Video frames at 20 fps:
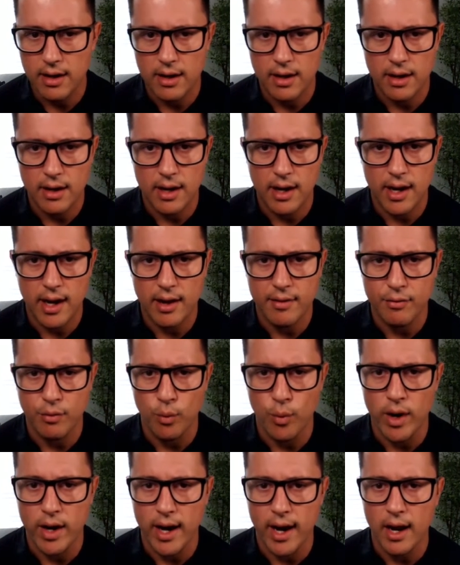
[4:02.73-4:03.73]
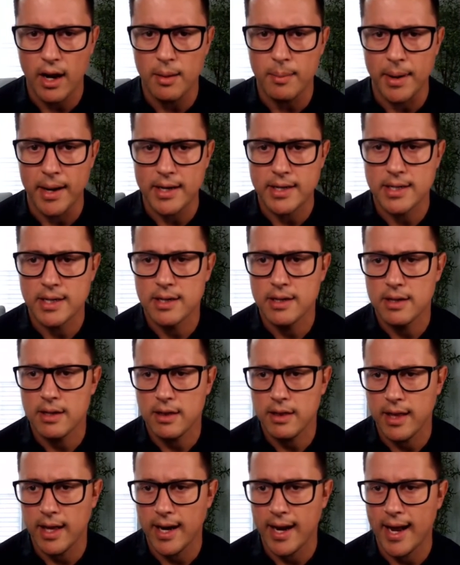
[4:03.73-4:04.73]
have one element
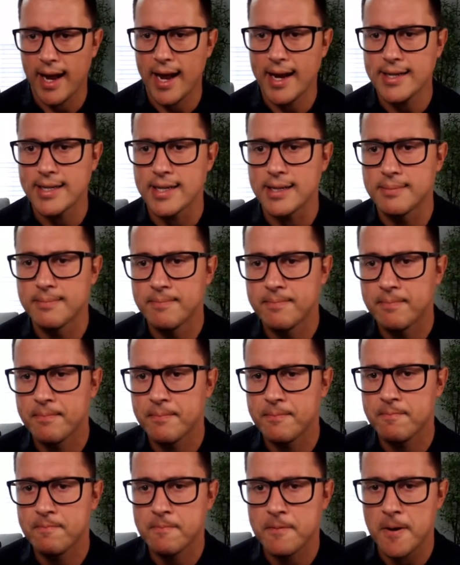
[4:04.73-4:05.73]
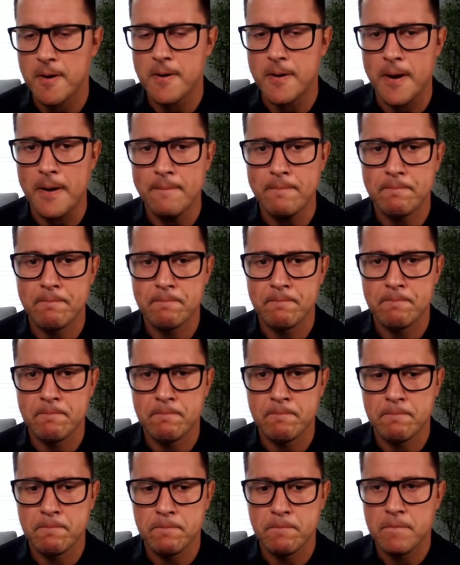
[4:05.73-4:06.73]
that I added. Okay.
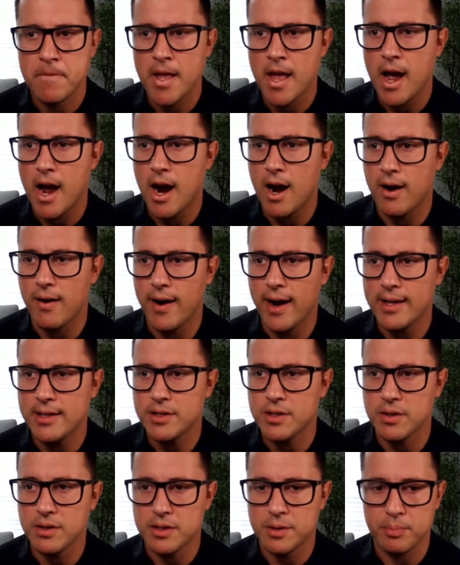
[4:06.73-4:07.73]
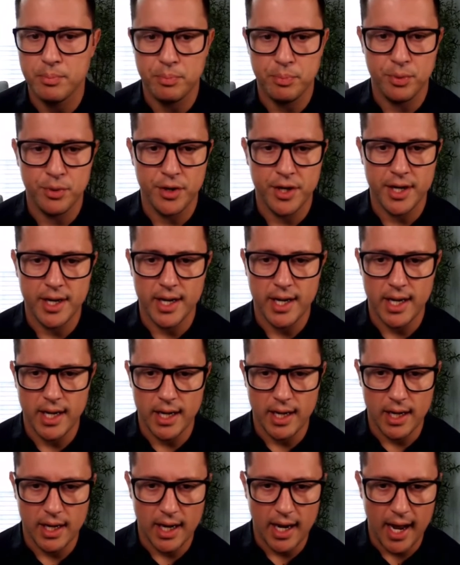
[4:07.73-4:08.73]
All right, so it's pretty
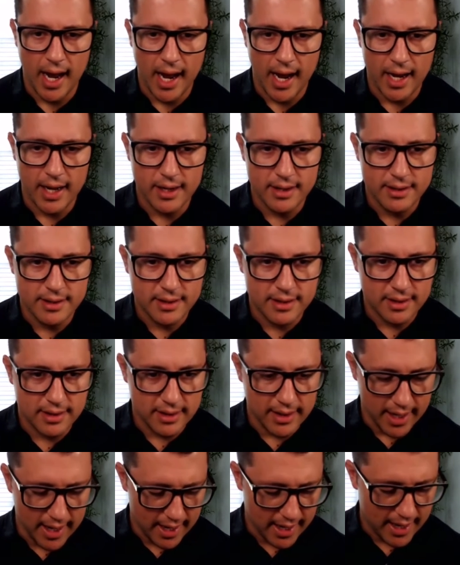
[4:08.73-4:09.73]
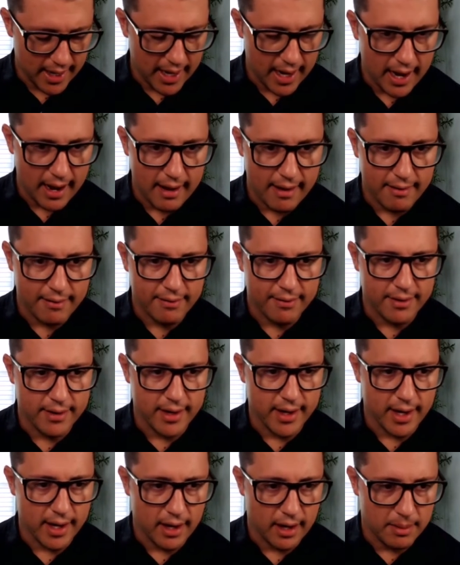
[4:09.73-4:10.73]
nice that I have an
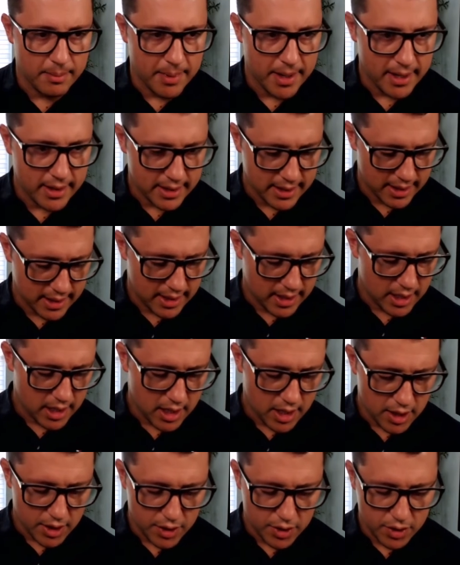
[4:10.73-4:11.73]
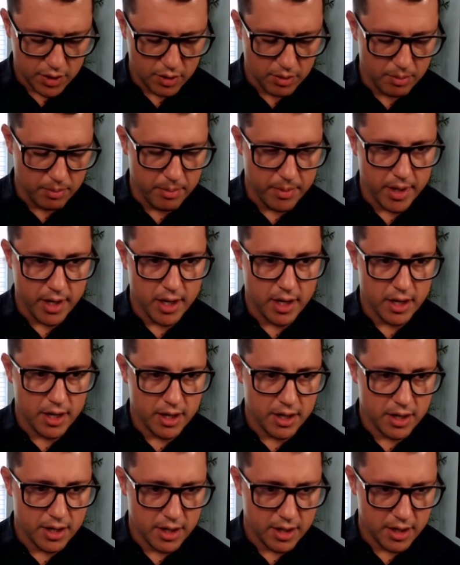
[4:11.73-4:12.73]
element. So
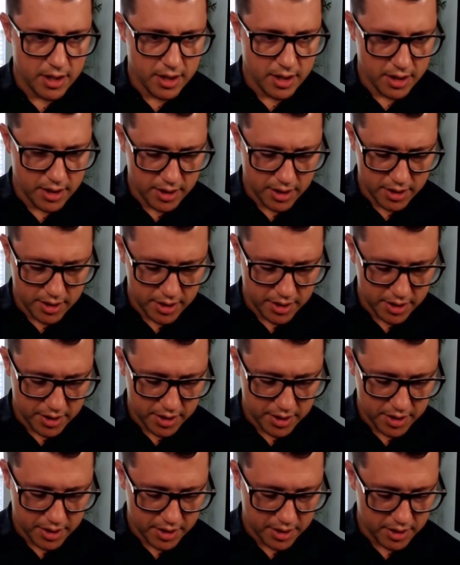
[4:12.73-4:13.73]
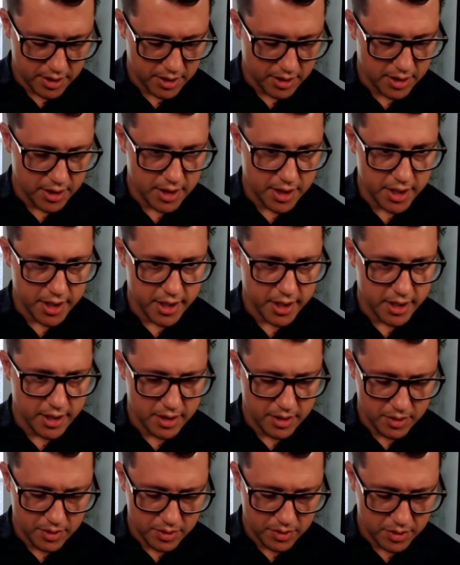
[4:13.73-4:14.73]
meters
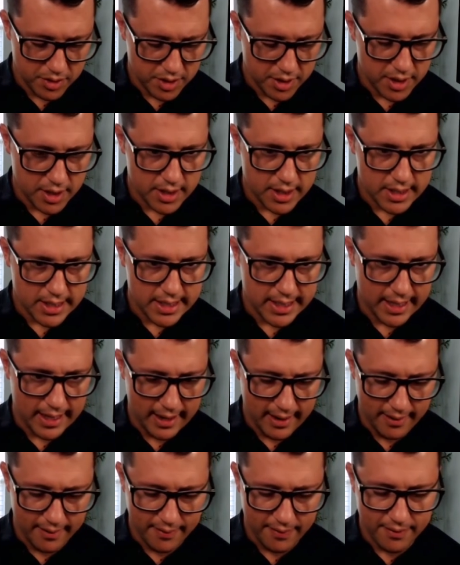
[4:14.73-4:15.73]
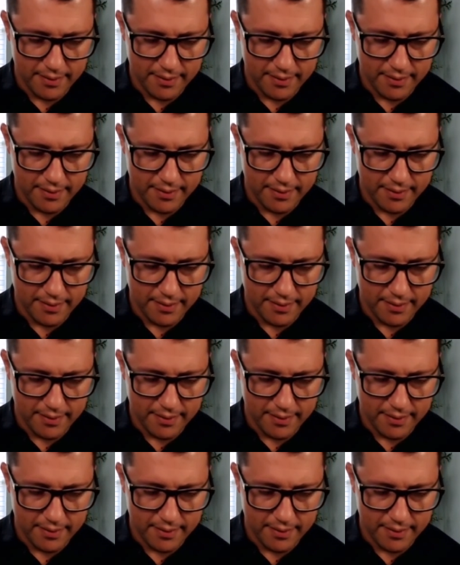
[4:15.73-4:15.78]
new df.